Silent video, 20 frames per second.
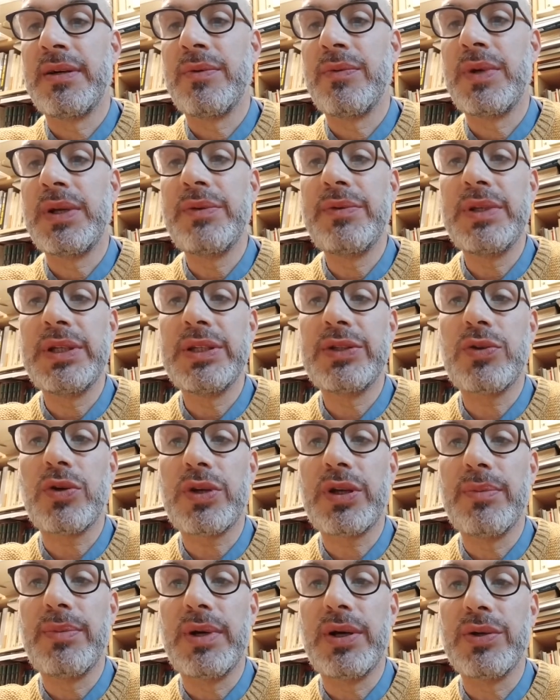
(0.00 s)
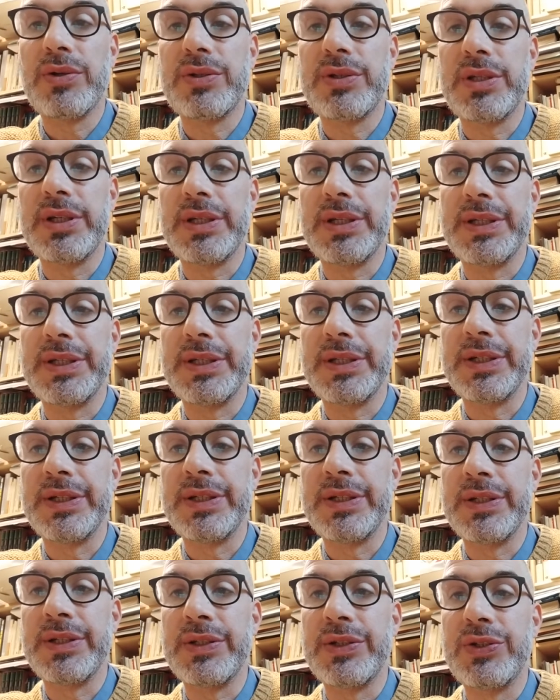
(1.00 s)
when we talk about
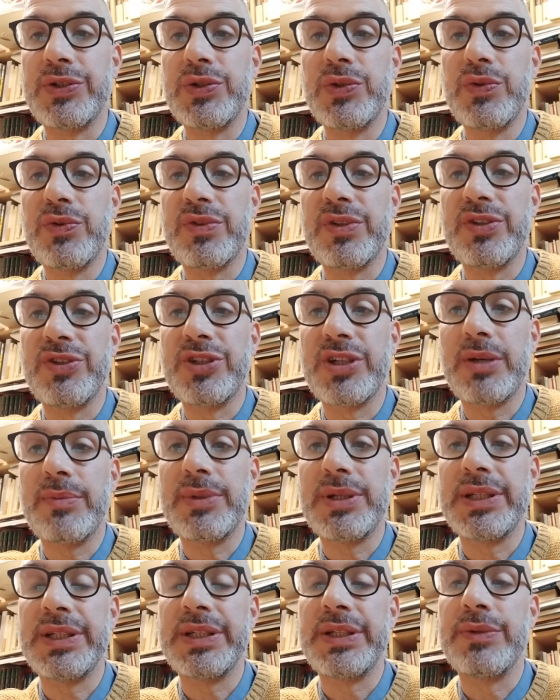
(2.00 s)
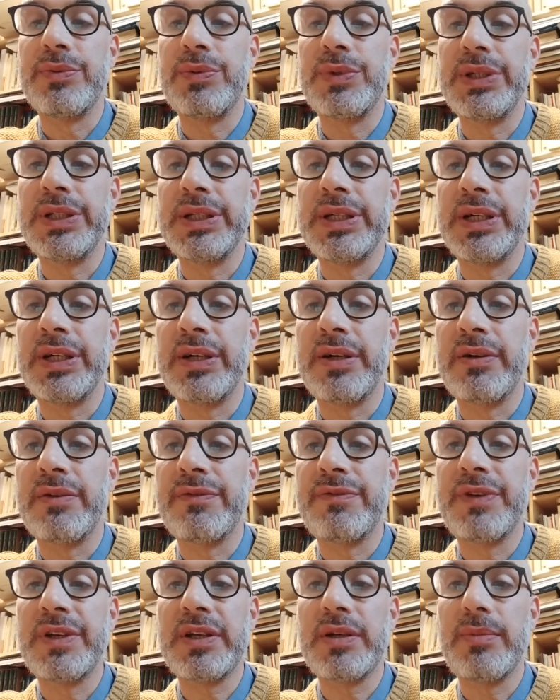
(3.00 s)
uh, Jews in Germany, we uh,
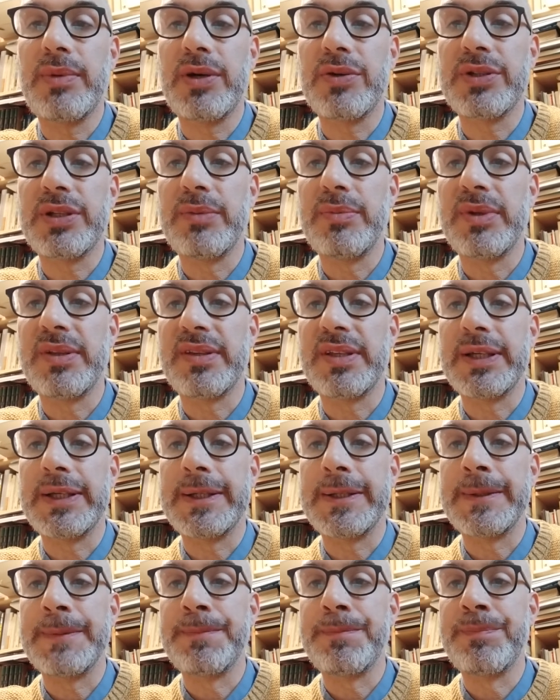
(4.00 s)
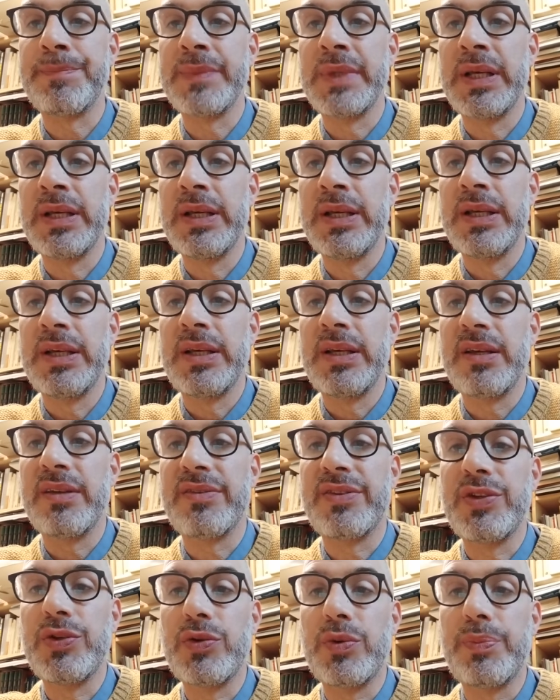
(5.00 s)
think about them as um,
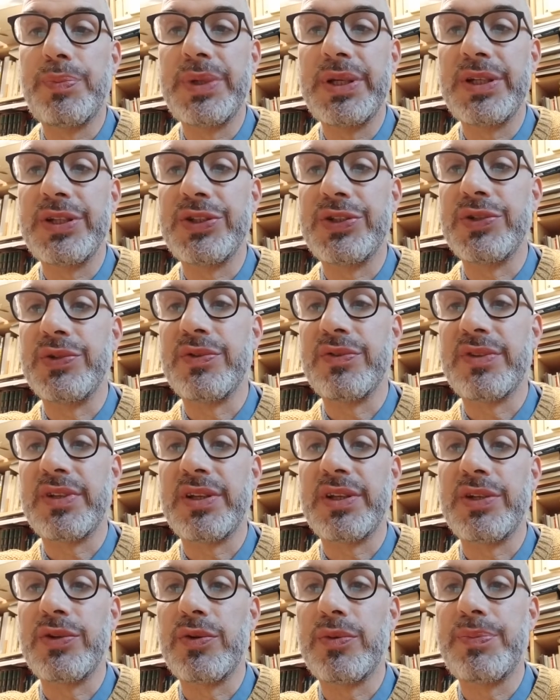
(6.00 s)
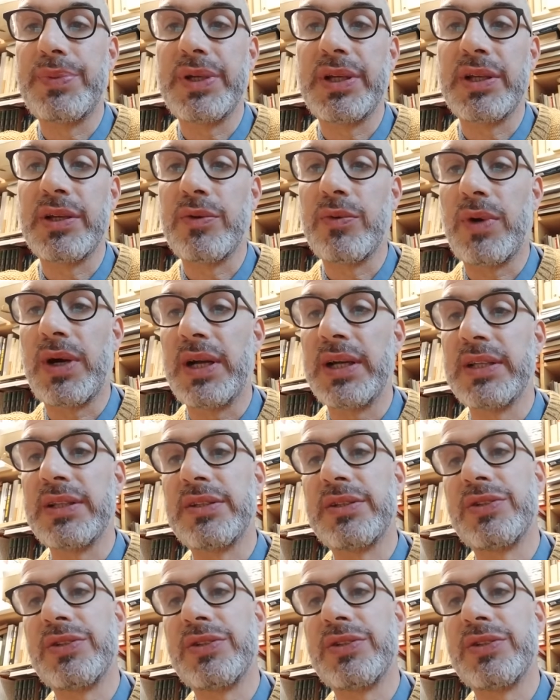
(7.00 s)
as European Jews, uh, European white